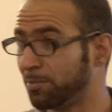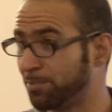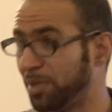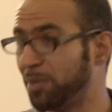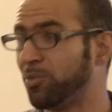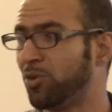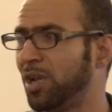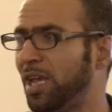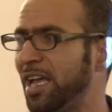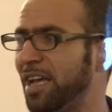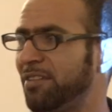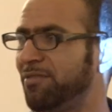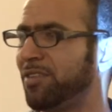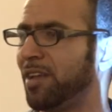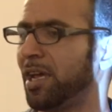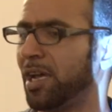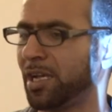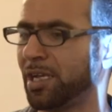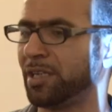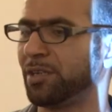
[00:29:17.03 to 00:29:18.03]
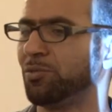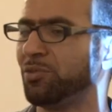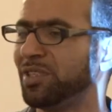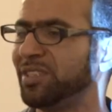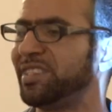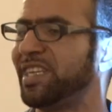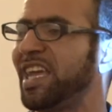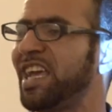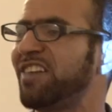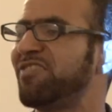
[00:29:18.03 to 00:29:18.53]
People have like,
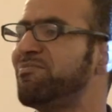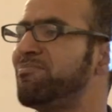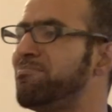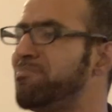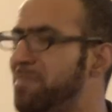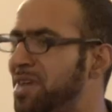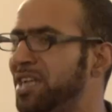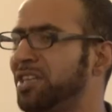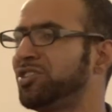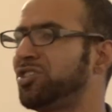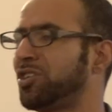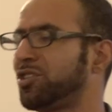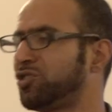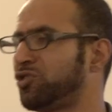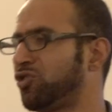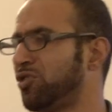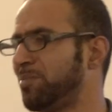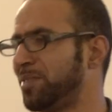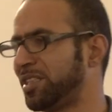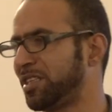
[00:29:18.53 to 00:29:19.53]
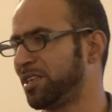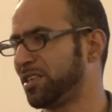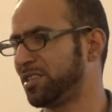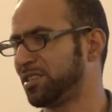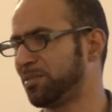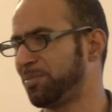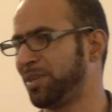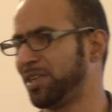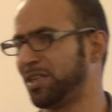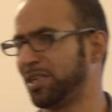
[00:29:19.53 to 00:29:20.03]
when they have major traumatic
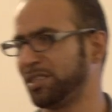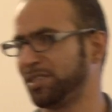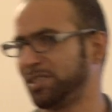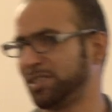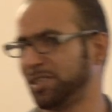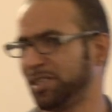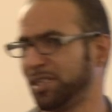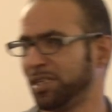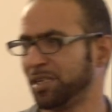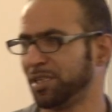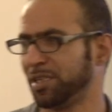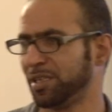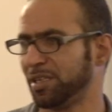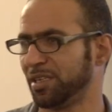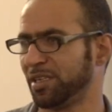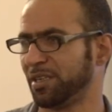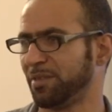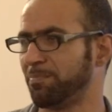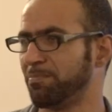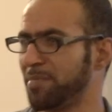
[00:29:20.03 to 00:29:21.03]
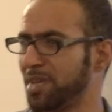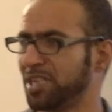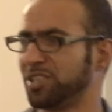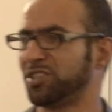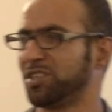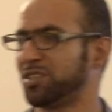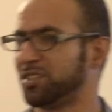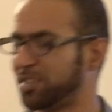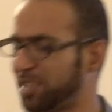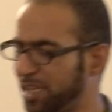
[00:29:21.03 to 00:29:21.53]
experience,
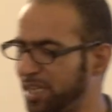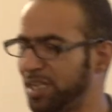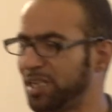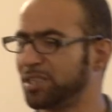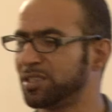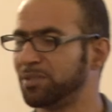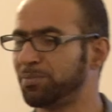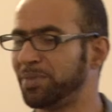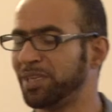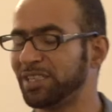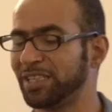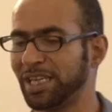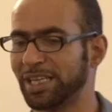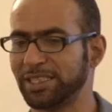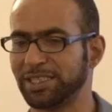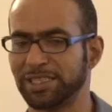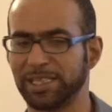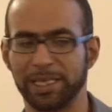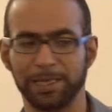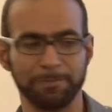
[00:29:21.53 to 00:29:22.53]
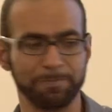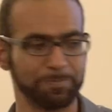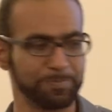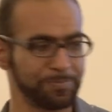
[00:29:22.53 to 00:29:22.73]
major, they get PTSD.